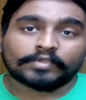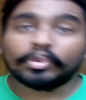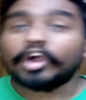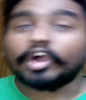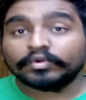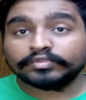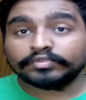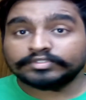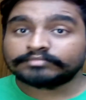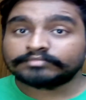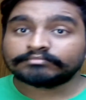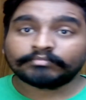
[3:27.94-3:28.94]
Who
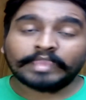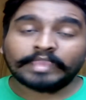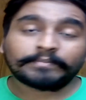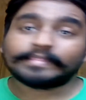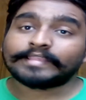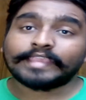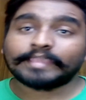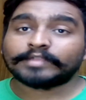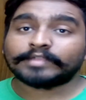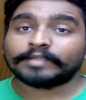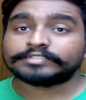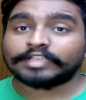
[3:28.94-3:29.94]
knows? Maybe the game
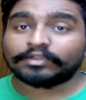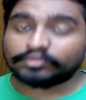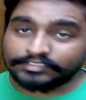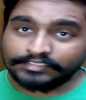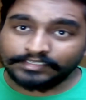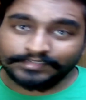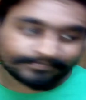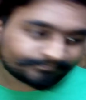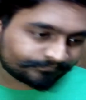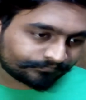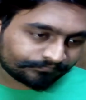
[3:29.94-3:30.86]
comes out this year.